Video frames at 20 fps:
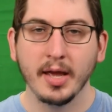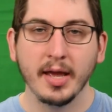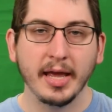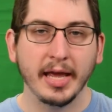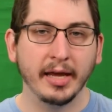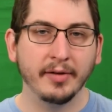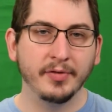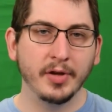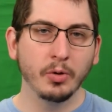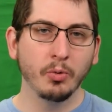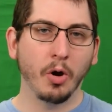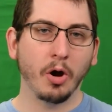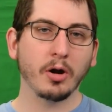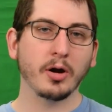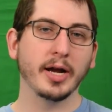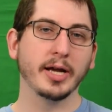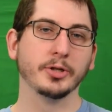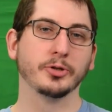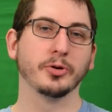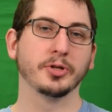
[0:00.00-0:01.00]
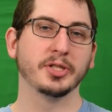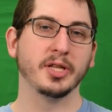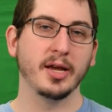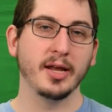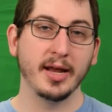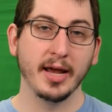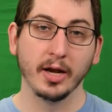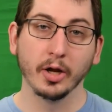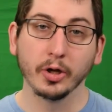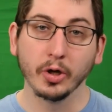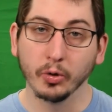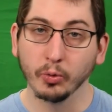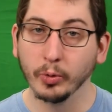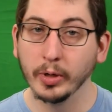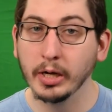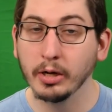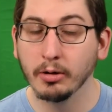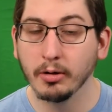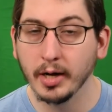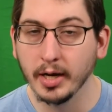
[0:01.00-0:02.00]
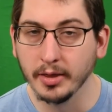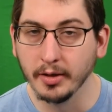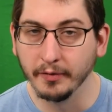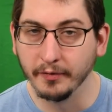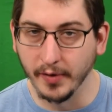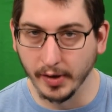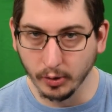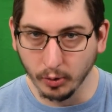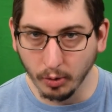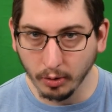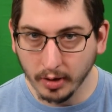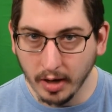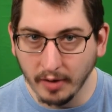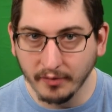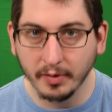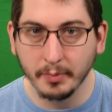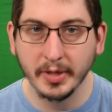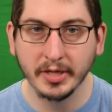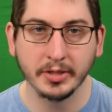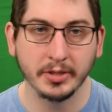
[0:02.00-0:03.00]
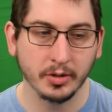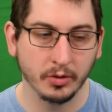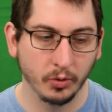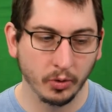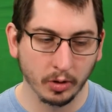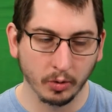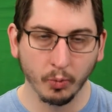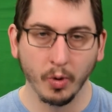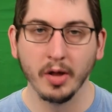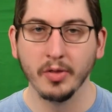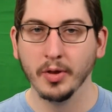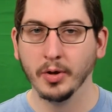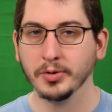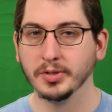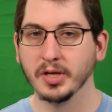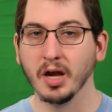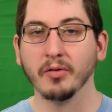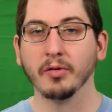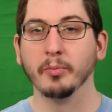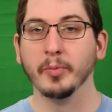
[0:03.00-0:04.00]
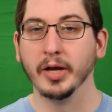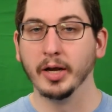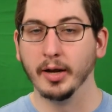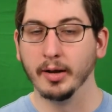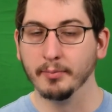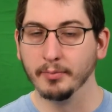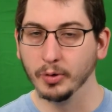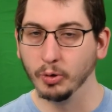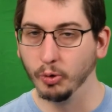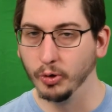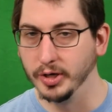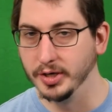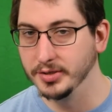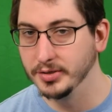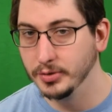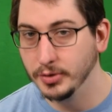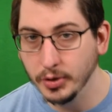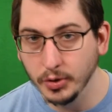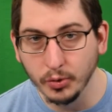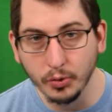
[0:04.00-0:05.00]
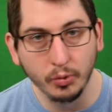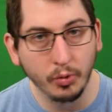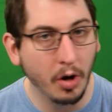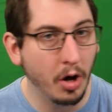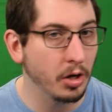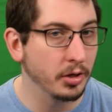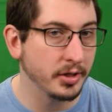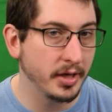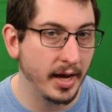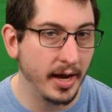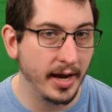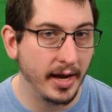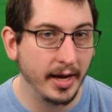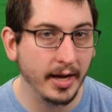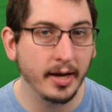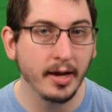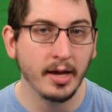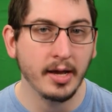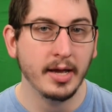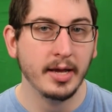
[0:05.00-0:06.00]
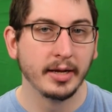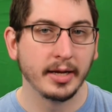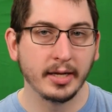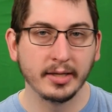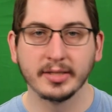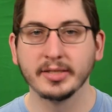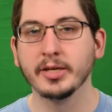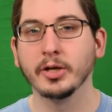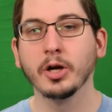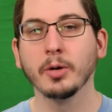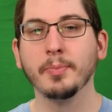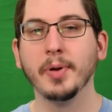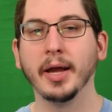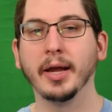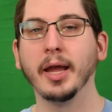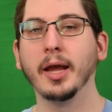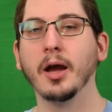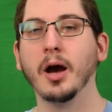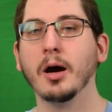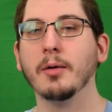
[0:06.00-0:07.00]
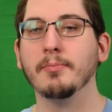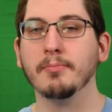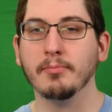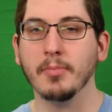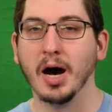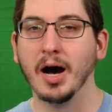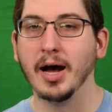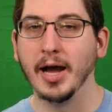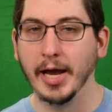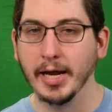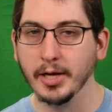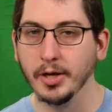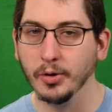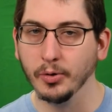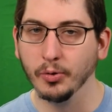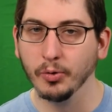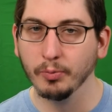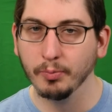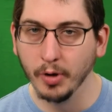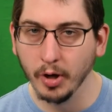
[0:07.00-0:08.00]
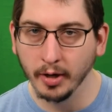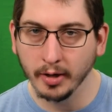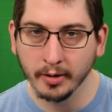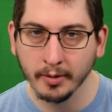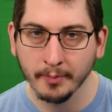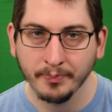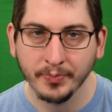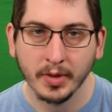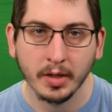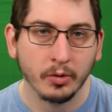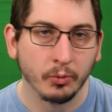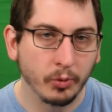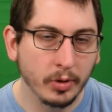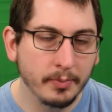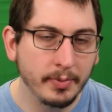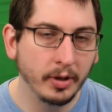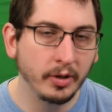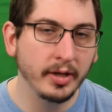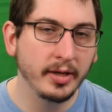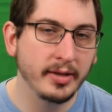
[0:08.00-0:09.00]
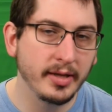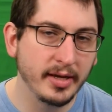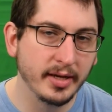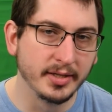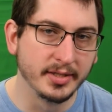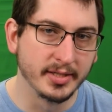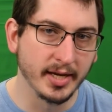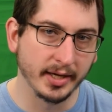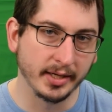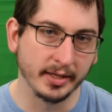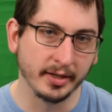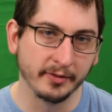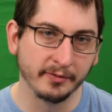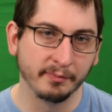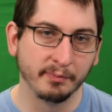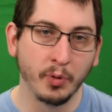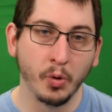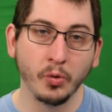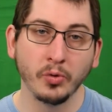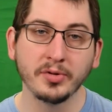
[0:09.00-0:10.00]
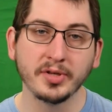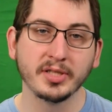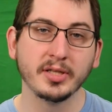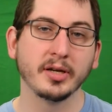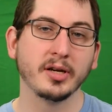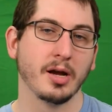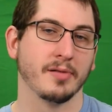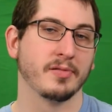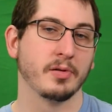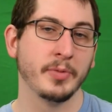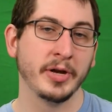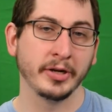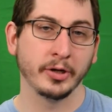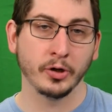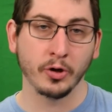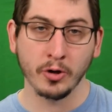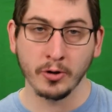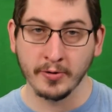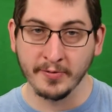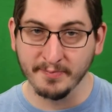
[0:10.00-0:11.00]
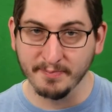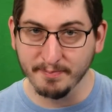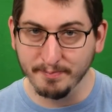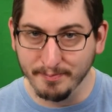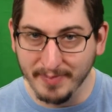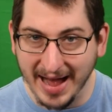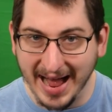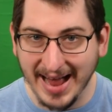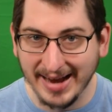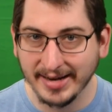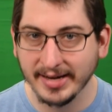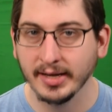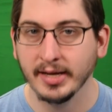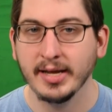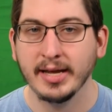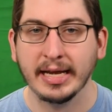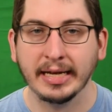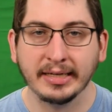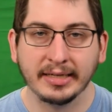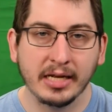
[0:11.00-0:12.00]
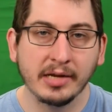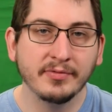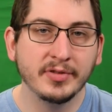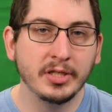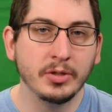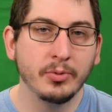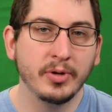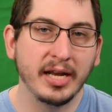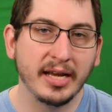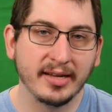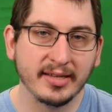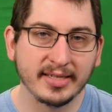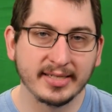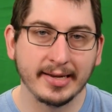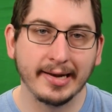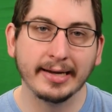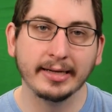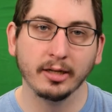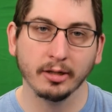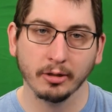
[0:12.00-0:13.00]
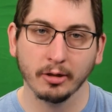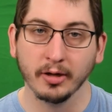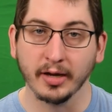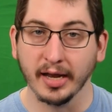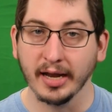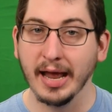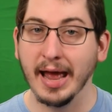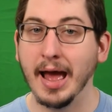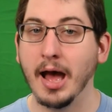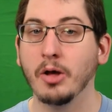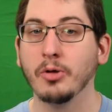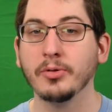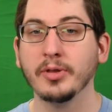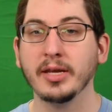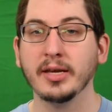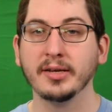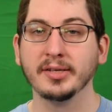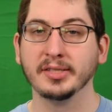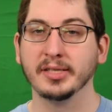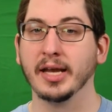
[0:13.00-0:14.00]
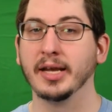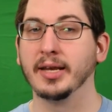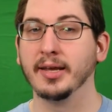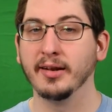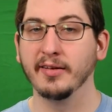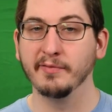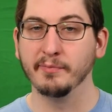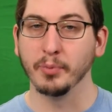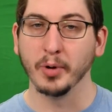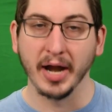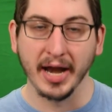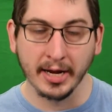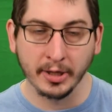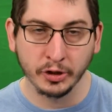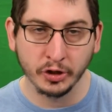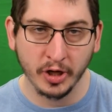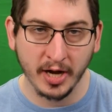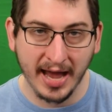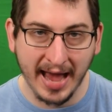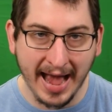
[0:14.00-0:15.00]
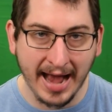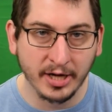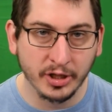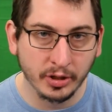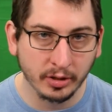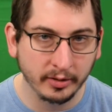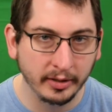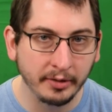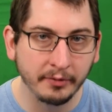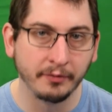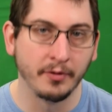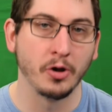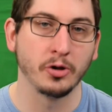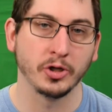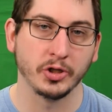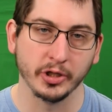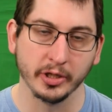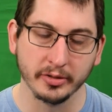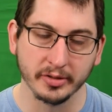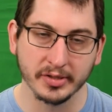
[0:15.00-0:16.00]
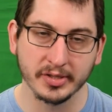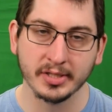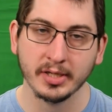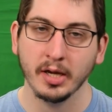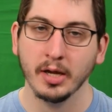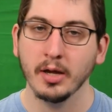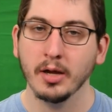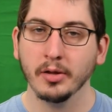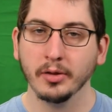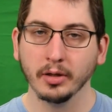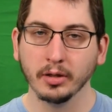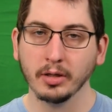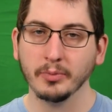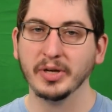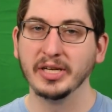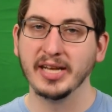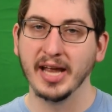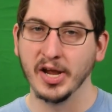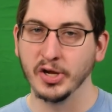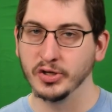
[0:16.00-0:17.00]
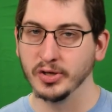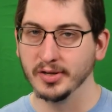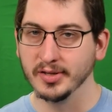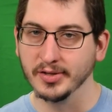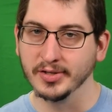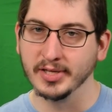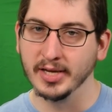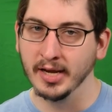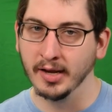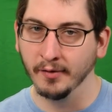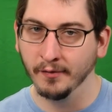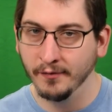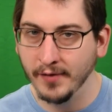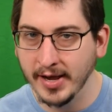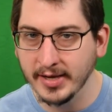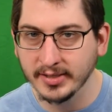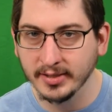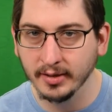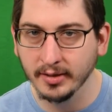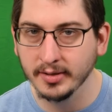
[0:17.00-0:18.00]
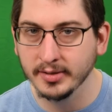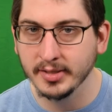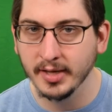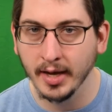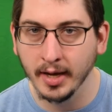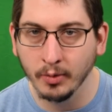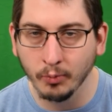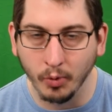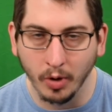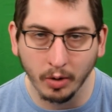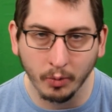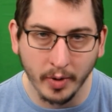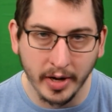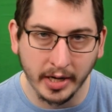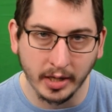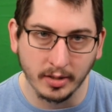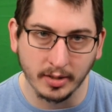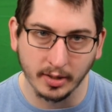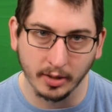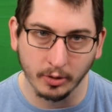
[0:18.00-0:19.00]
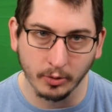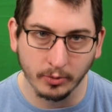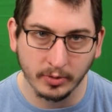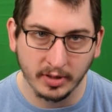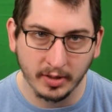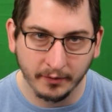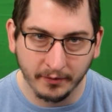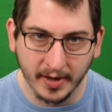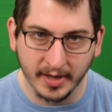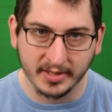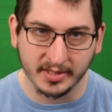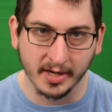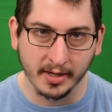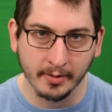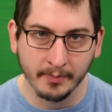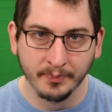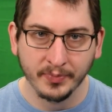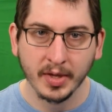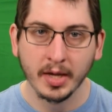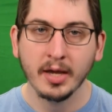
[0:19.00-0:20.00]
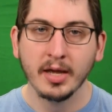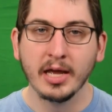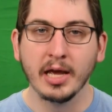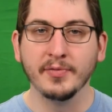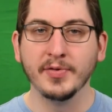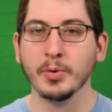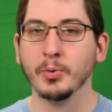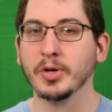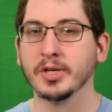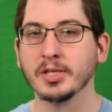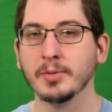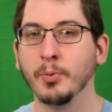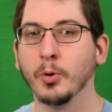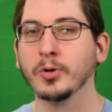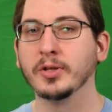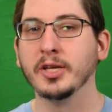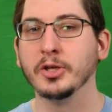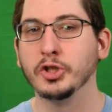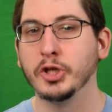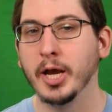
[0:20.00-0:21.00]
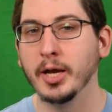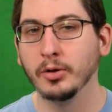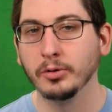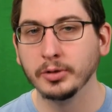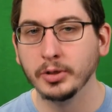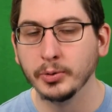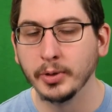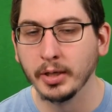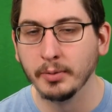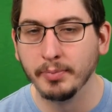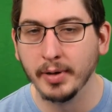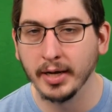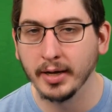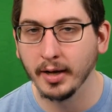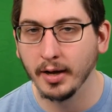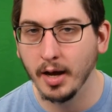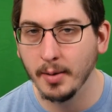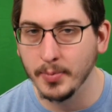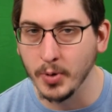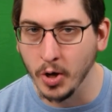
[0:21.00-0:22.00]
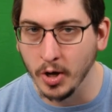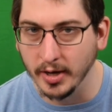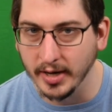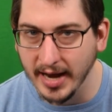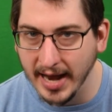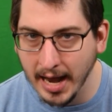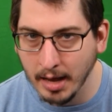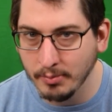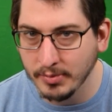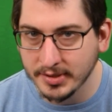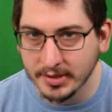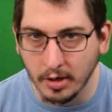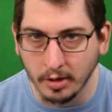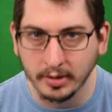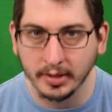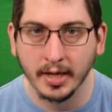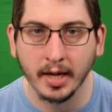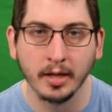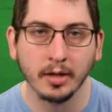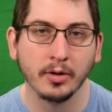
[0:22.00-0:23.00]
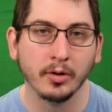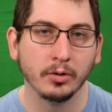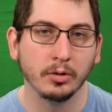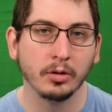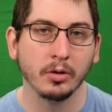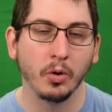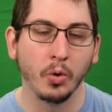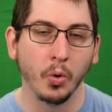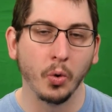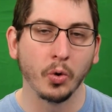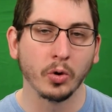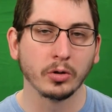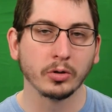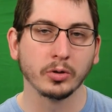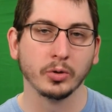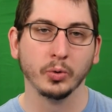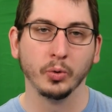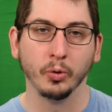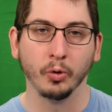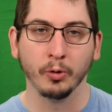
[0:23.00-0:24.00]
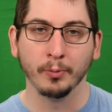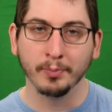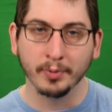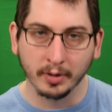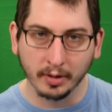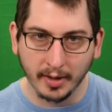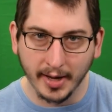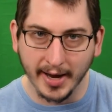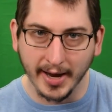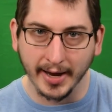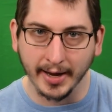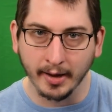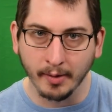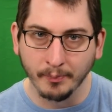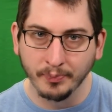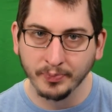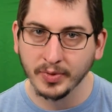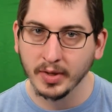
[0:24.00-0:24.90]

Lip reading: If you are interested in a career in the federal government, or what those government employees do all day, consider picking up my new book. Rebuilding the Executive pulls the government curtain back and gives you an inside look at how the executive branch actually functions, the limitations it faces, and what we can do to fix it. If you want to support the channel, you can pick it up on Amazon Kindle or Google Play.